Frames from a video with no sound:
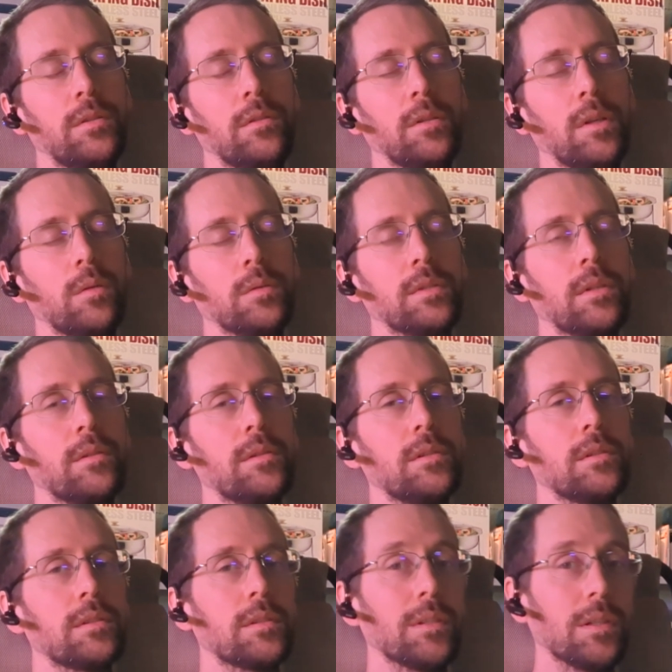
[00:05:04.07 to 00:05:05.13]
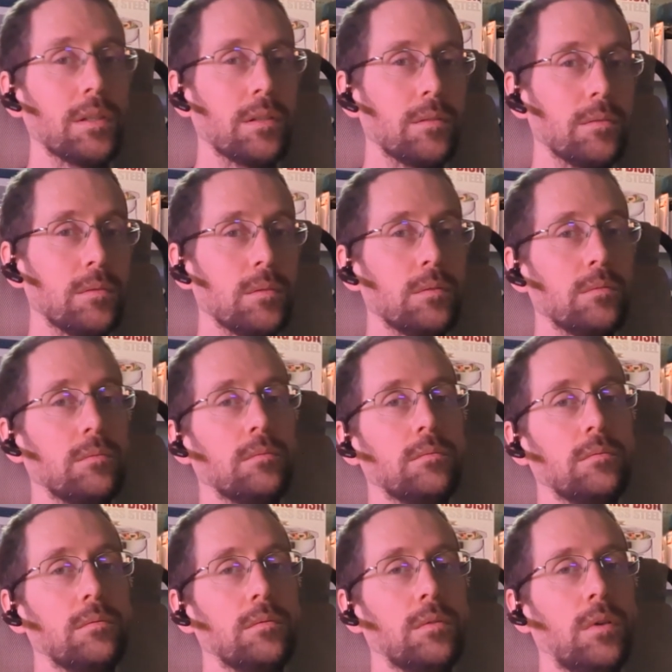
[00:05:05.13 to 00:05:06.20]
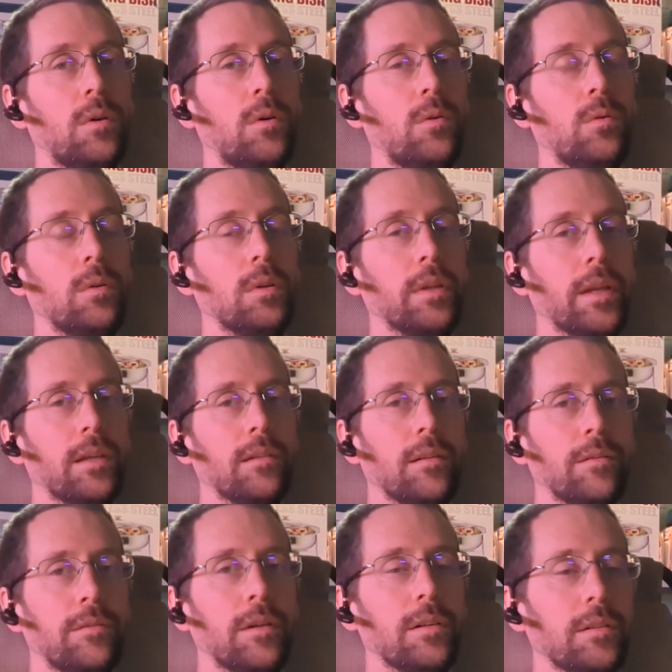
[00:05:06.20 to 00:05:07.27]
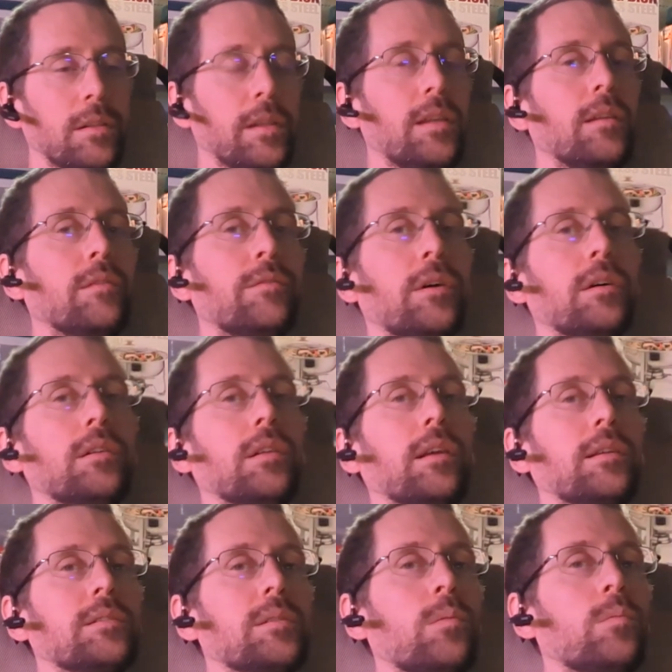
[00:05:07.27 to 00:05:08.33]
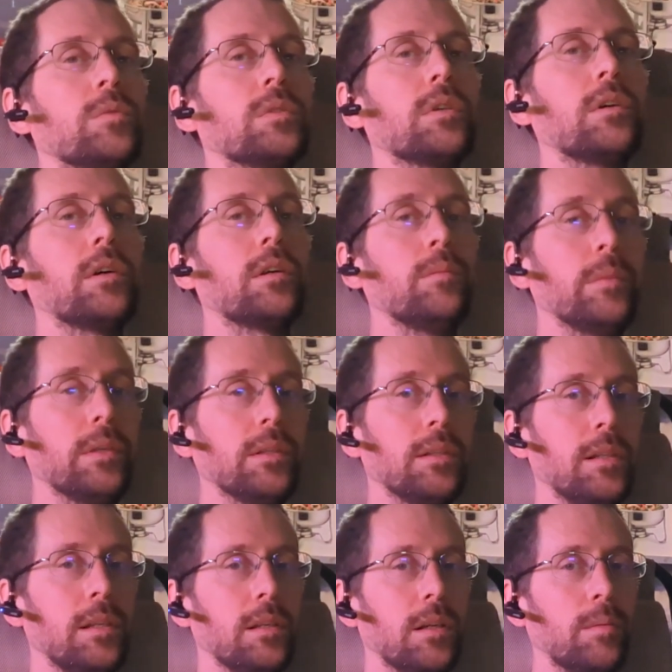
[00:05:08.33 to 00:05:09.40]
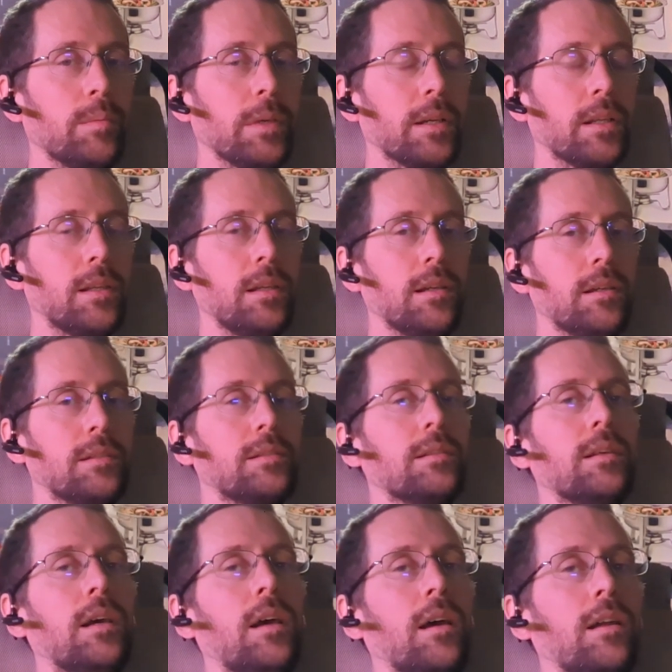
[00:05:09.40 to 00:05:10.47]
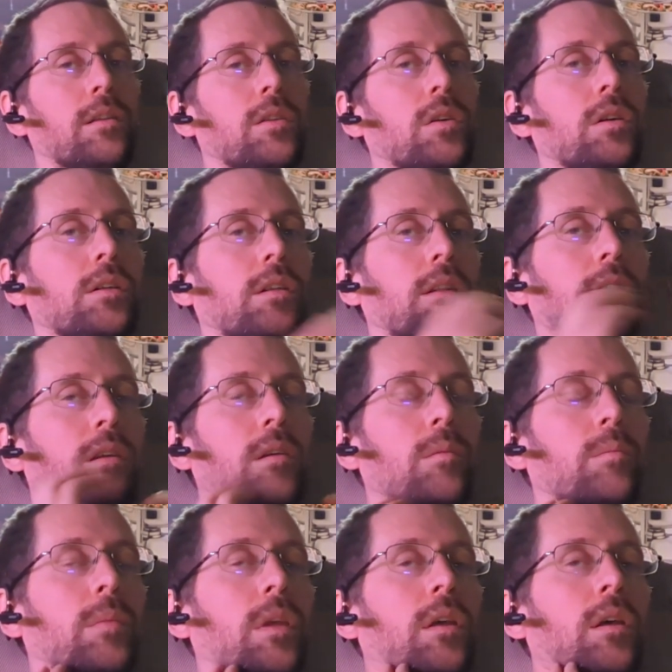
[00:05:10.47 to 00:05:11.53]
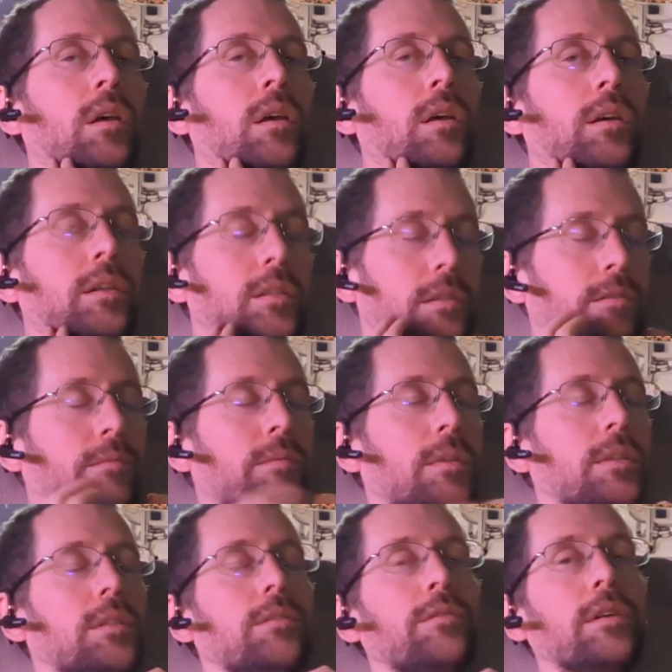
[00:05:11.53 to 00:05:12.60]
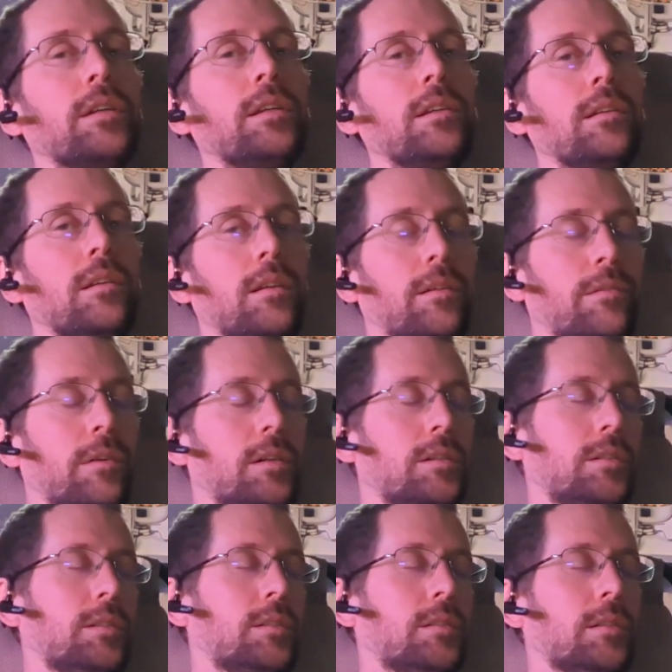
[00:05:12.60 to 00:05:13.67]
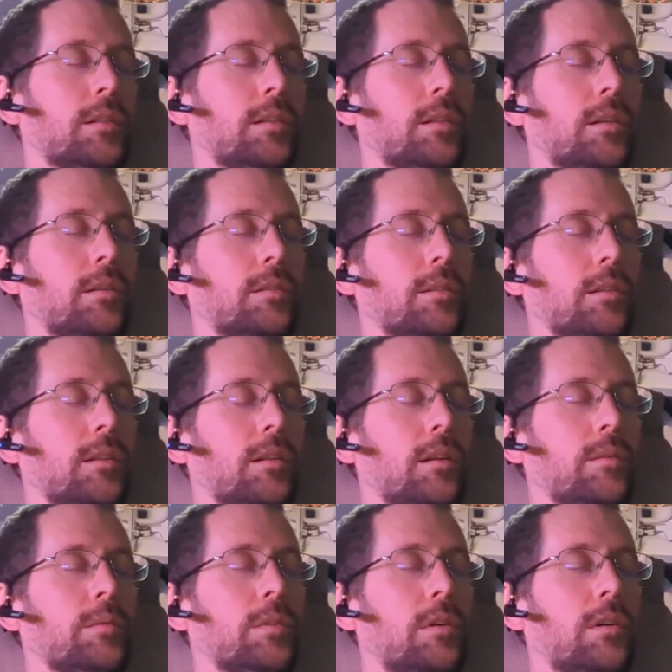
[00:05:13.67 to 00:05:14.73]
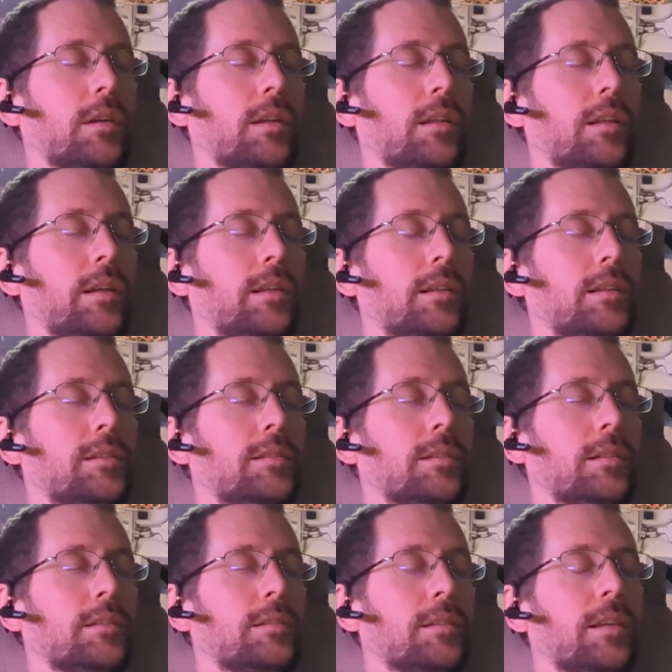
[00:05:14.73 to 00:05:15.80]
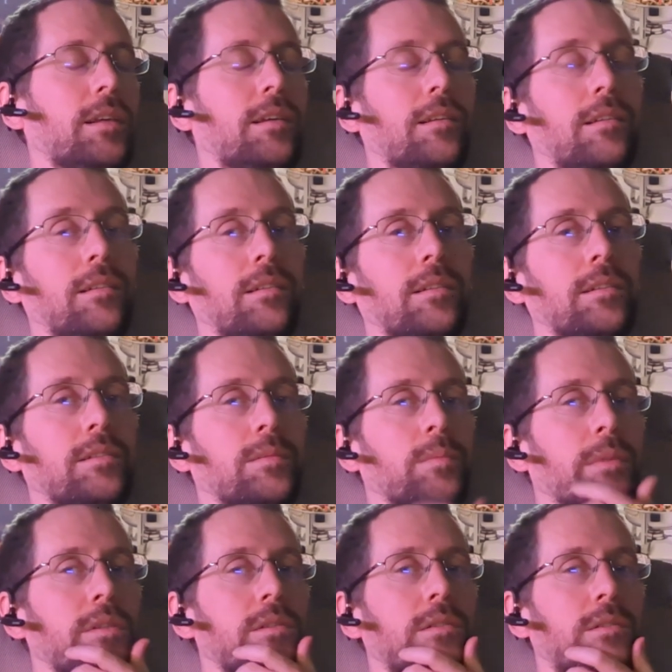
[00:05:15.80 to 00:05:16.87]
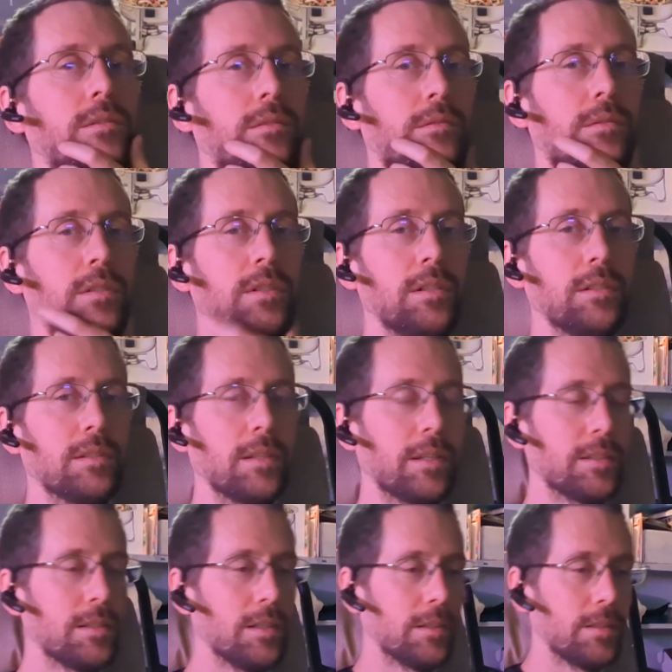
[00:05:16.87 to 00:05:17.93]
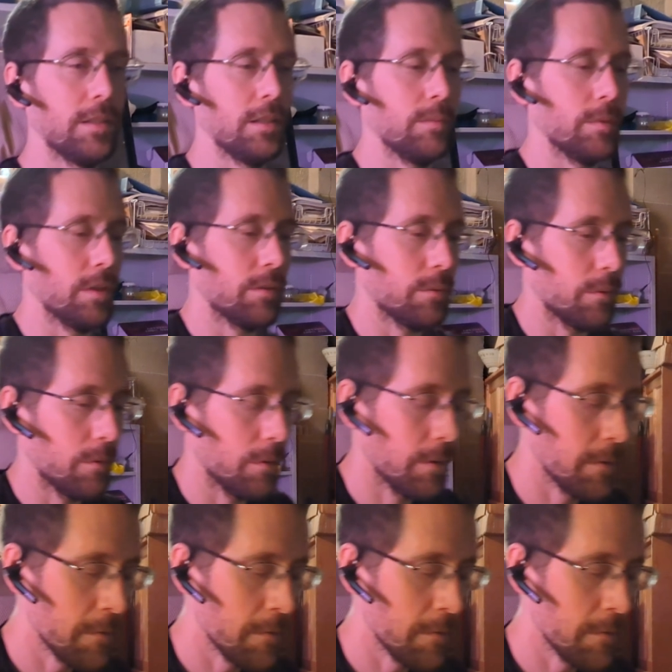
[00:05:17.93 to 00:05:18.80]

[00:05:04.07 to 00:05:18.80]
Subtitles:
doing was I was just like hold, like if I was like someone was talking, I'd lean up like this and talk to them, if I didn't, if I was just like this and then I'm talking like this, and it's like because my chin's like tucked into my throat.